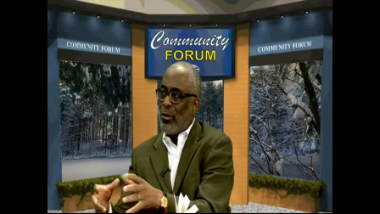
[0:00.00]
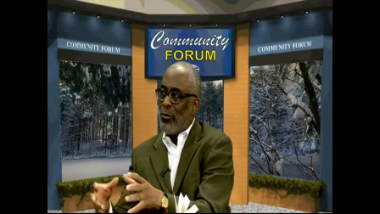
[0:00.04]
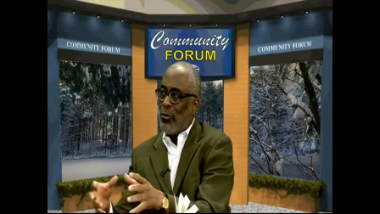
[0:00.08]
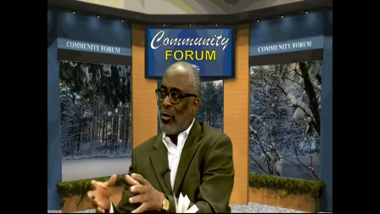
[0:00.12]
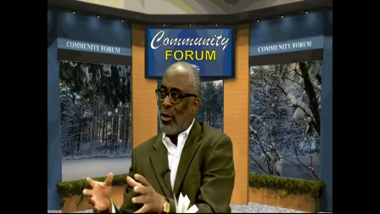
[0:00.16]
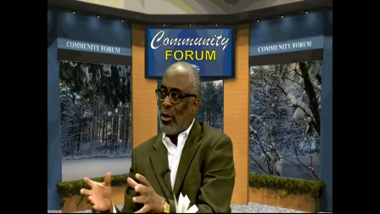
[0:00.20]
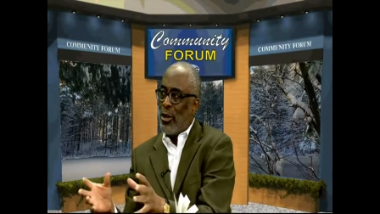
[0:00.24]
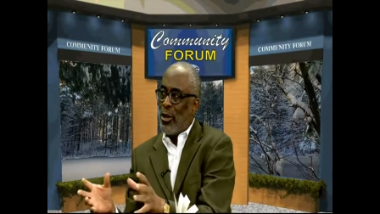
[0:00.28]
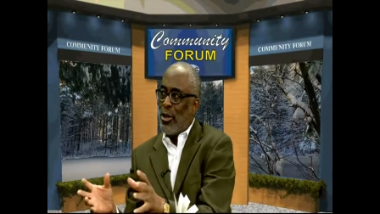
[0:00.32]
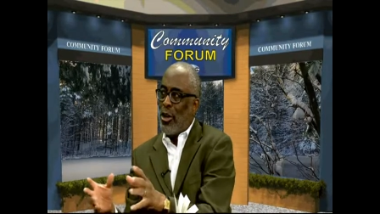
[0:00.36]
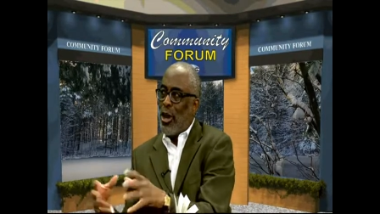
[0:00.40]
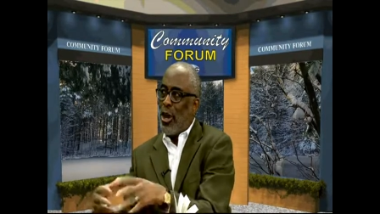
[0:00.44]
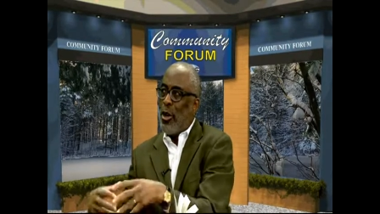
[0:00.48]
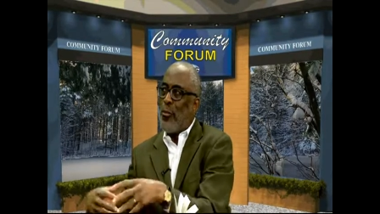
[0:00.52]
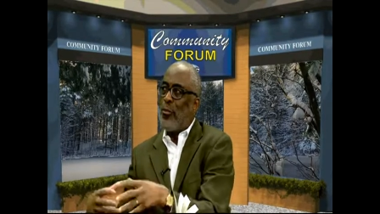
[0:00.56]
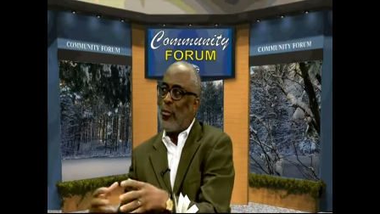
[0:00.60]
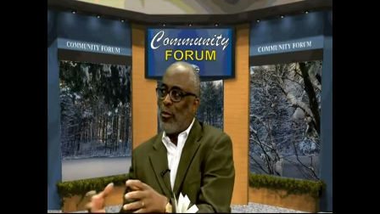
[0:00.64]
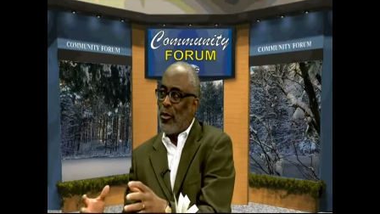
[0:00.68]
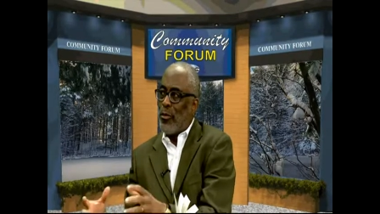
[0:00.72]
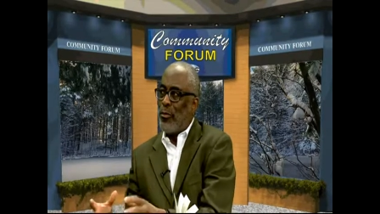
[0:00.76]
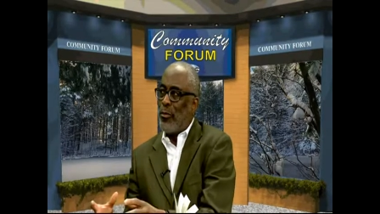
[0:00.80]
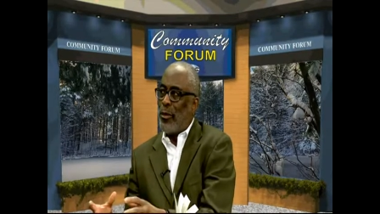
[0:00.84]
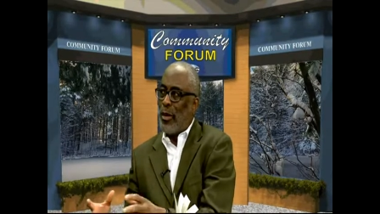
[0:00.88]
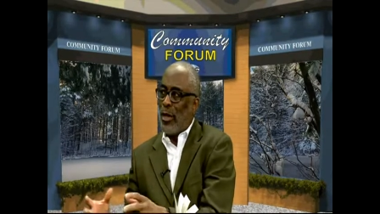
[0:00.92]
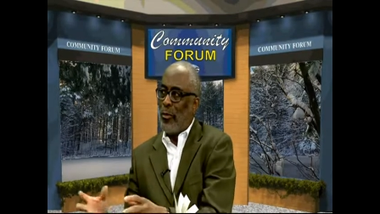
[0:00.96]
with a number
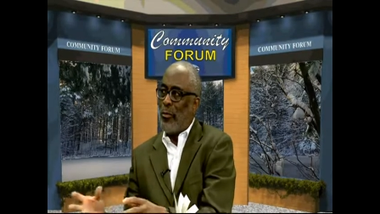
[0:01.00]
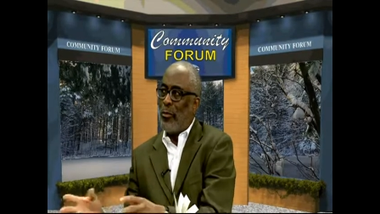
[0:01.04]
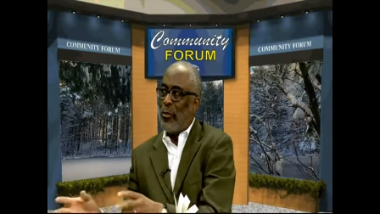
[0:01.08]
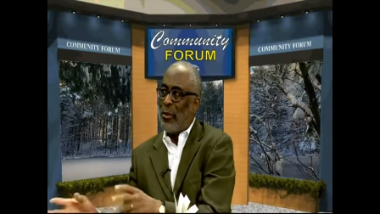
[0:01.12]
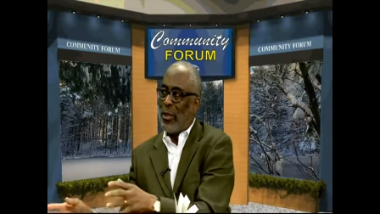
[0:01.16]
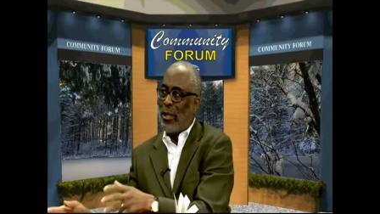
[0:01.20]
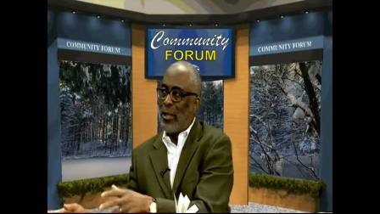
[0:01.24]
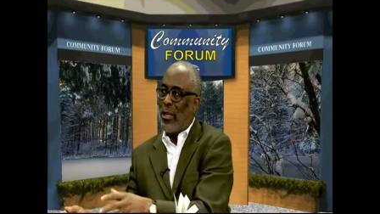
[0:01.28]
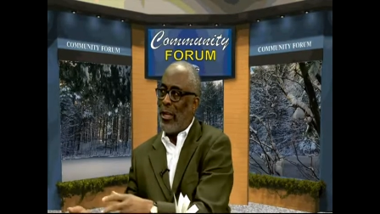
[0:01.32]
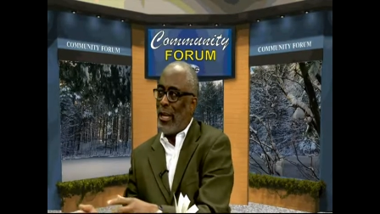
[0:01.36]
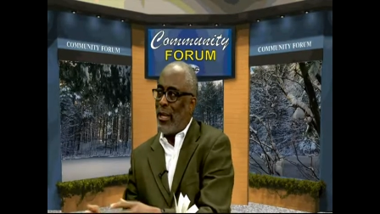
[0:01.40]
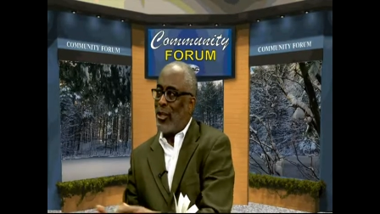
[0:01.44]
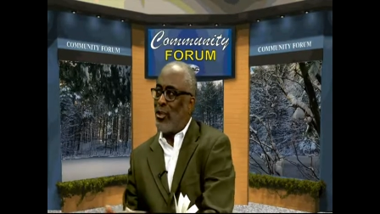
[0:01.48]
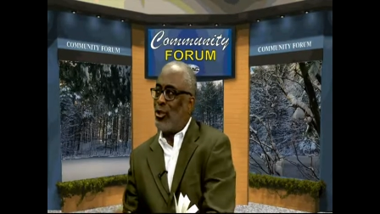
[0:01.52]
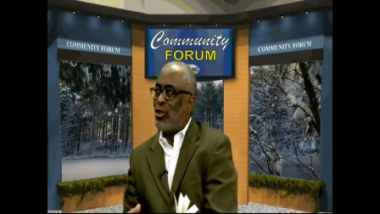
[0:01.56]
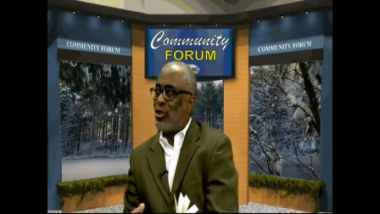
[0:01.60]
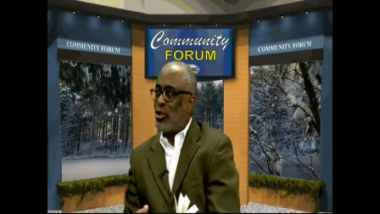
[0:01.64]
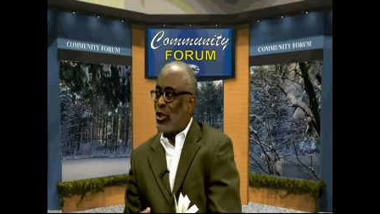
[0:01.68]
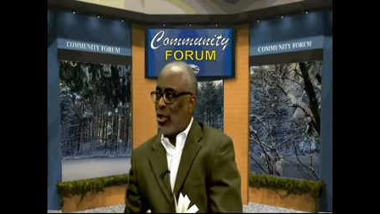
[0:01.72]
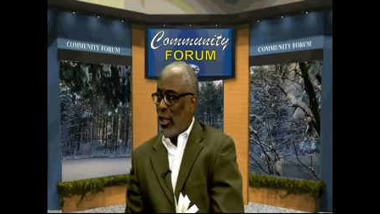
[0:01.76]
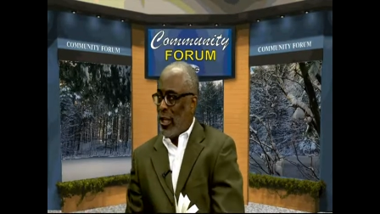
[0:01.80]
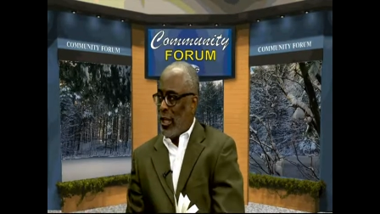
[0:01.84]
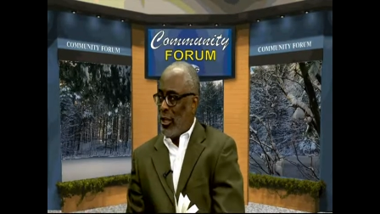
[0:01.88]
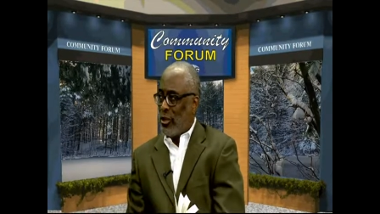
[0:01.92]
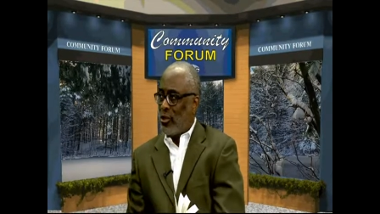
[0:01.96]
of people, the
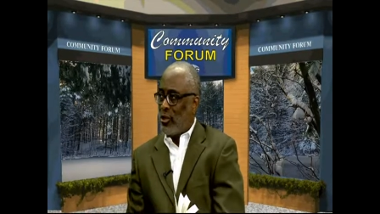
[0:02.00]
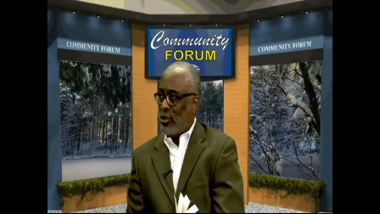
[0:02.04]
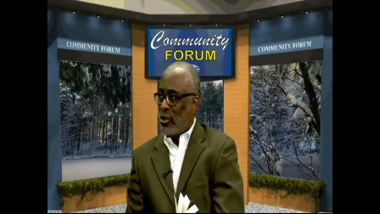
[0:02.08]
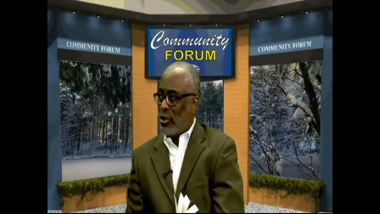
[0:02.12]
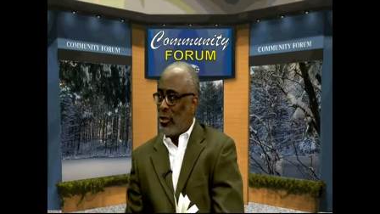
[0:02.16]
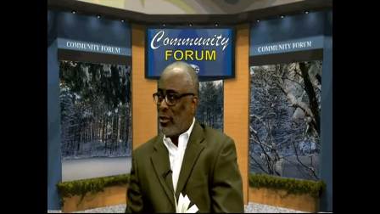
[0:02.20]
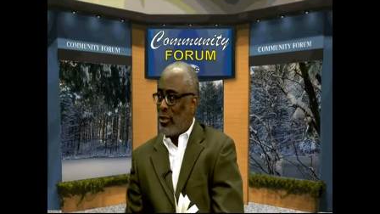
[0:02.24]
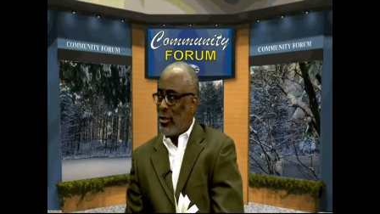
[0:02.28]
legislature,